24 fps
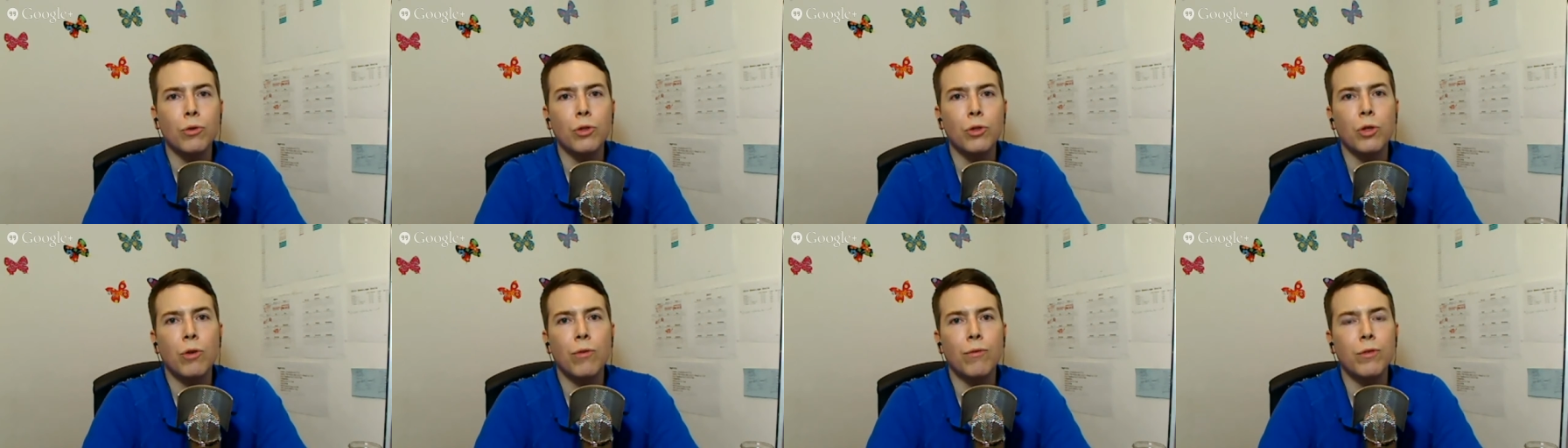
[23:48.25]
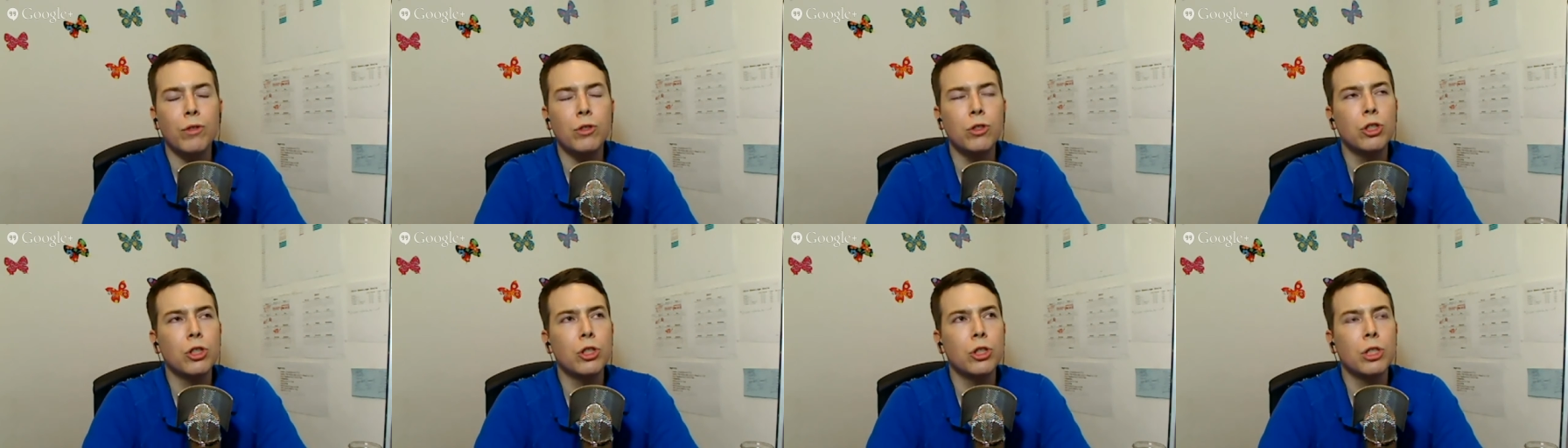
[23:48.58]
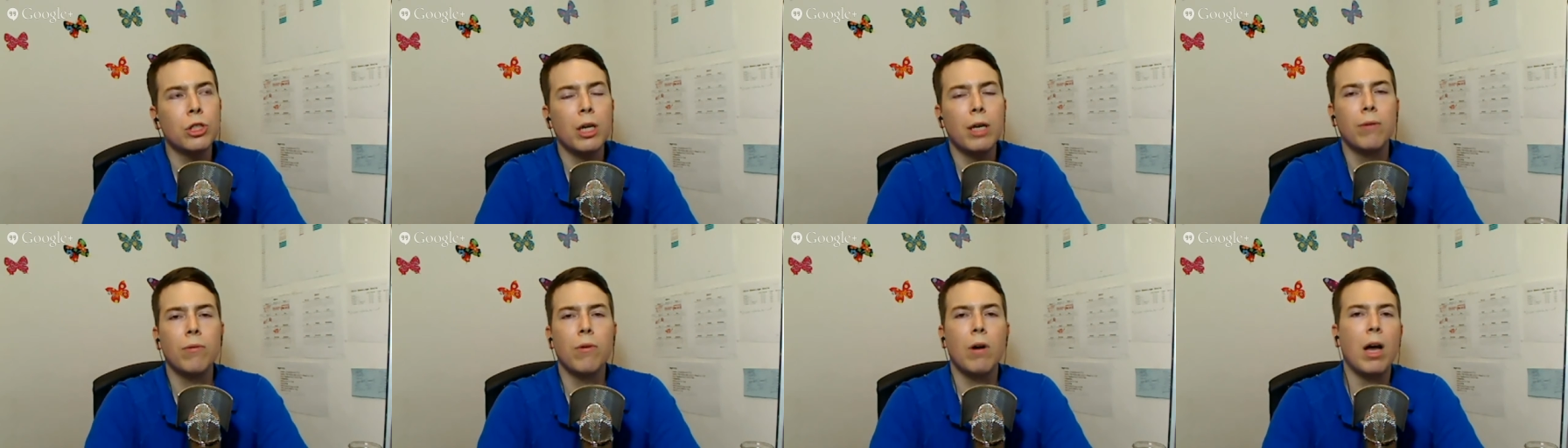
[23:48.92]
you know, if you just
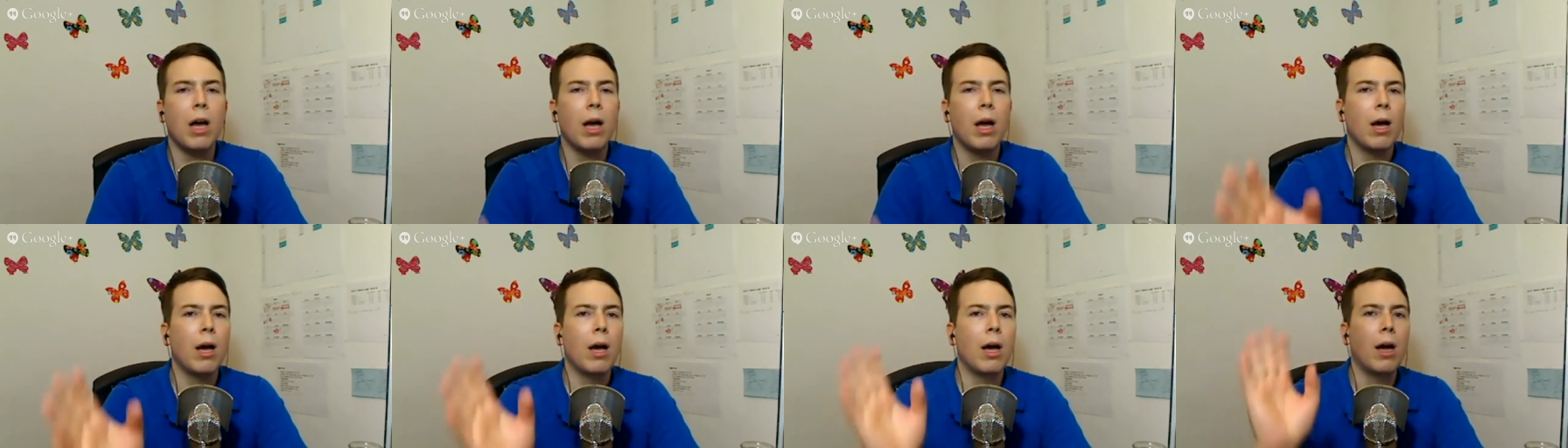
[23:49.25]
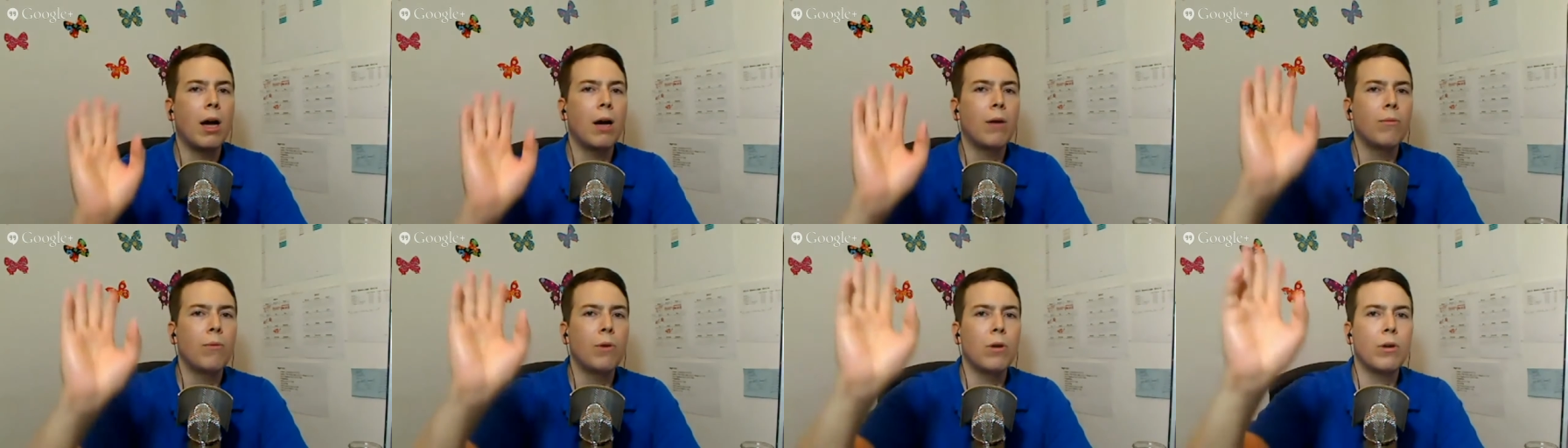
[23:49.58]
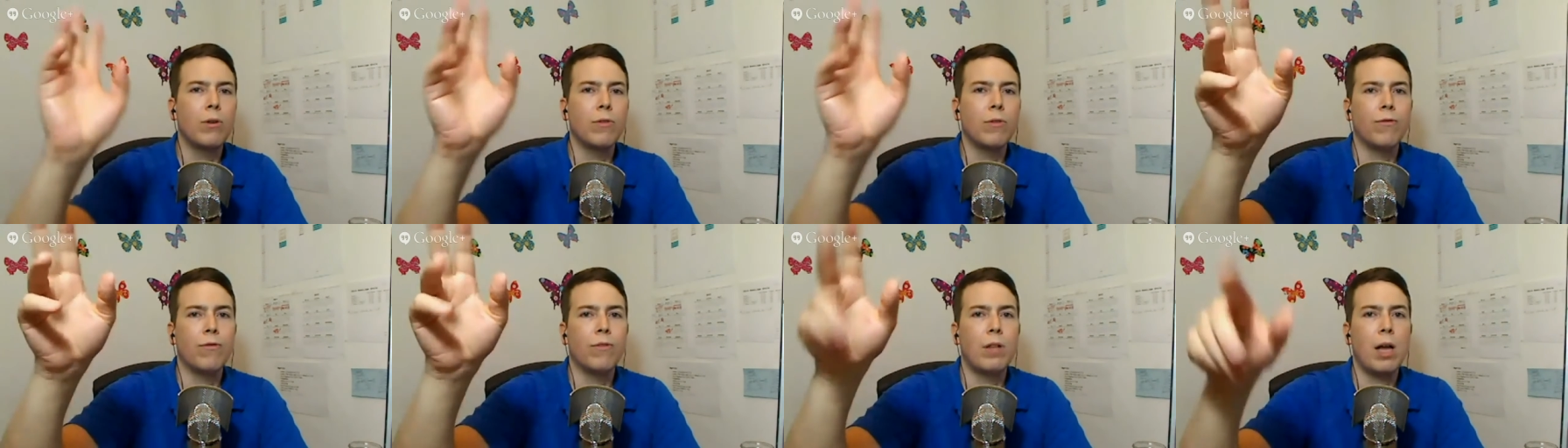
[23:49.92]
say, well, I
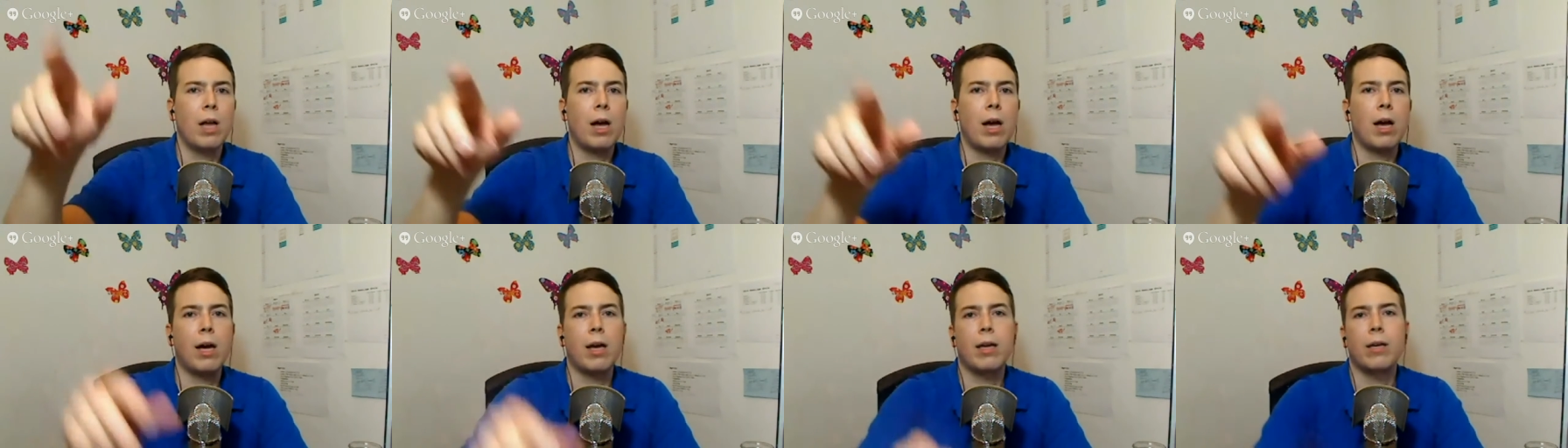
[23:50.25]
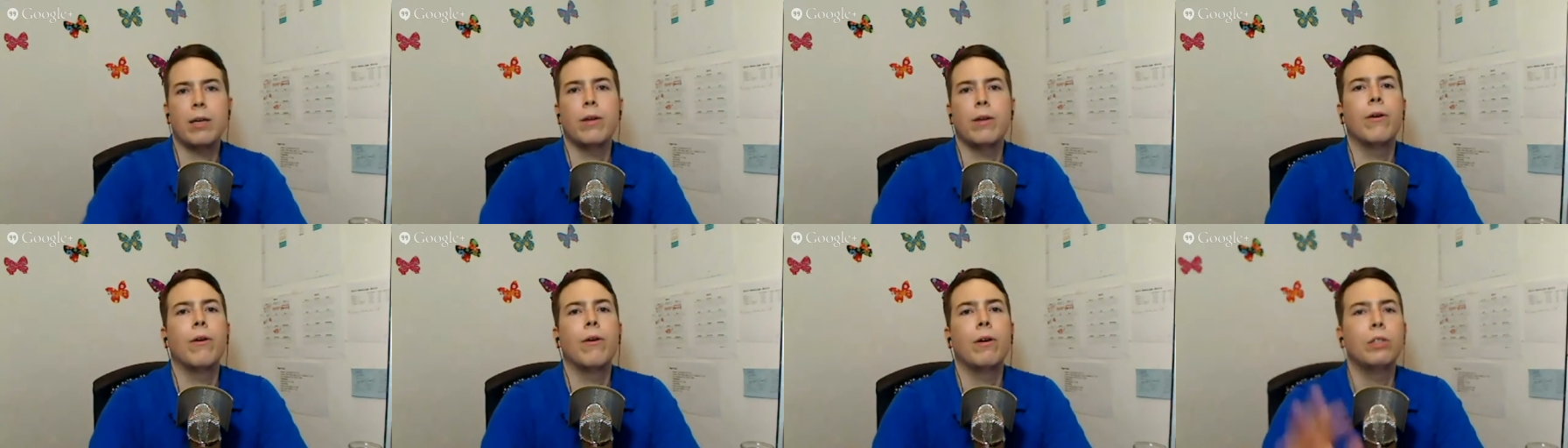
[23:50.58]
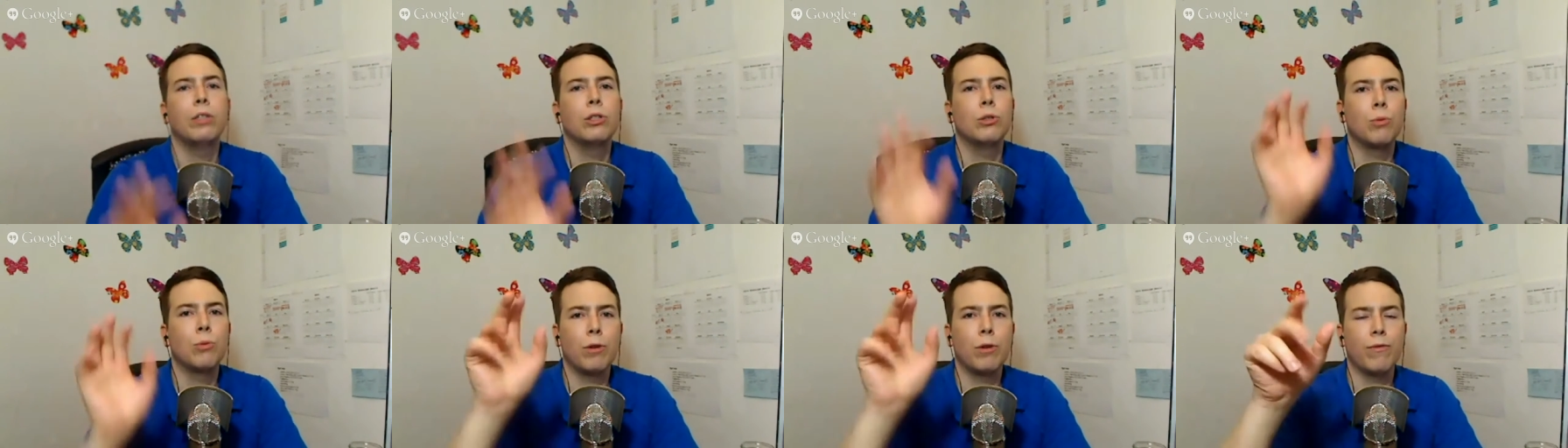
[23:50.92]
want to fly, you know, I
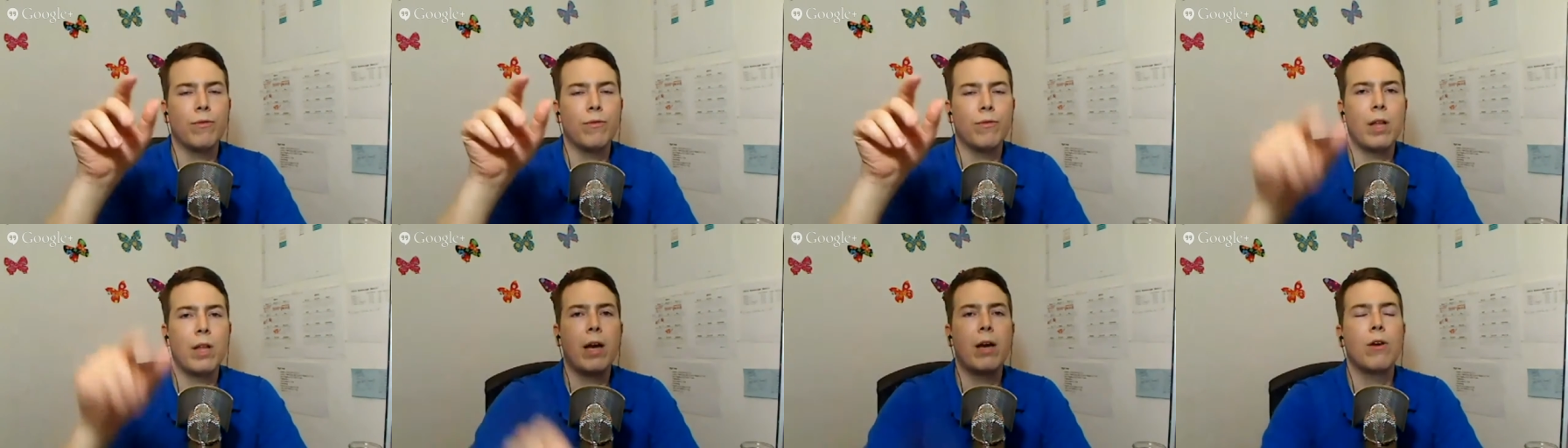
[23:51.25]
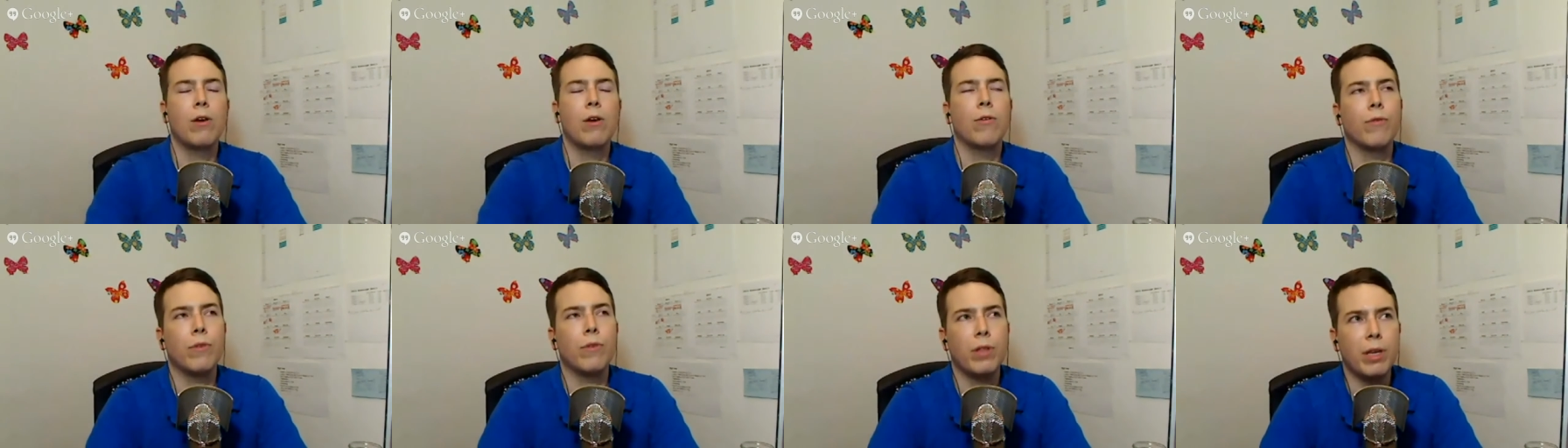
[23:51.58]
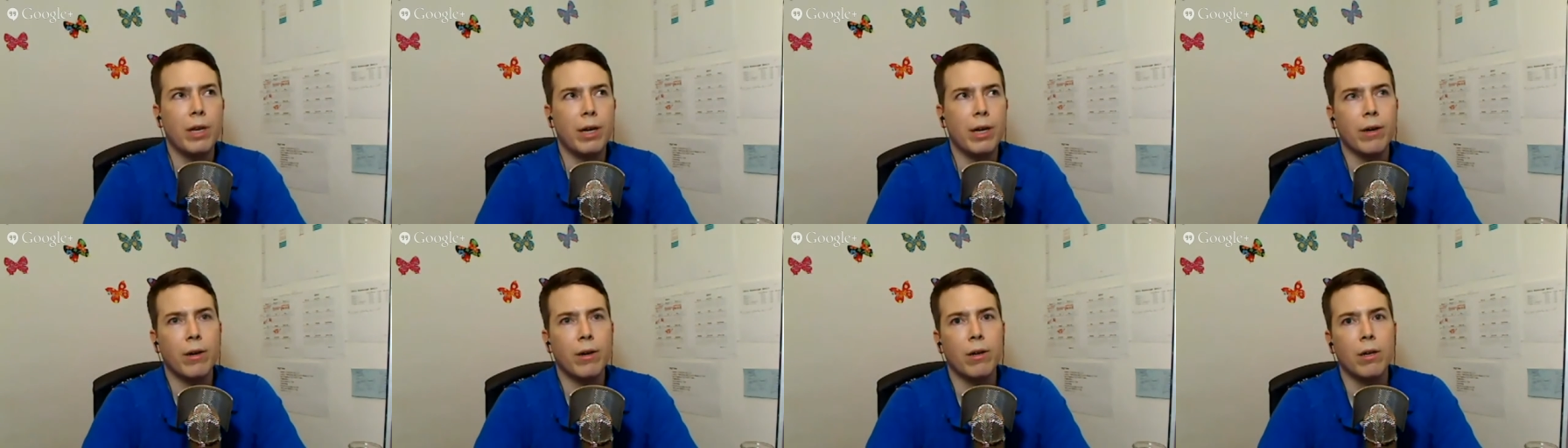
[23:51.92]
just want to fly over
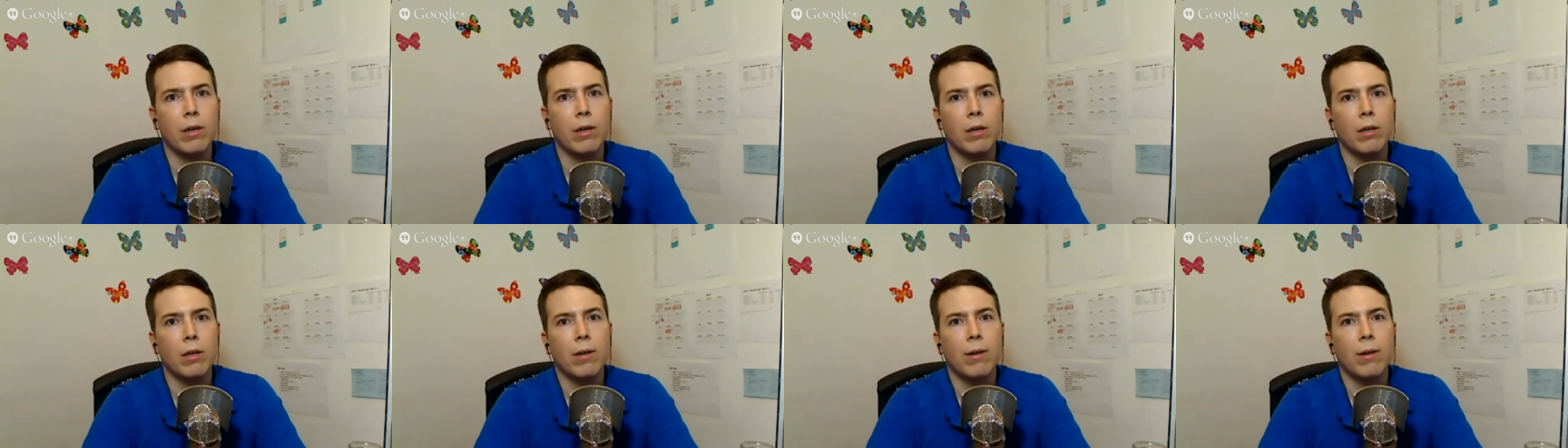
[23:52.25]
there.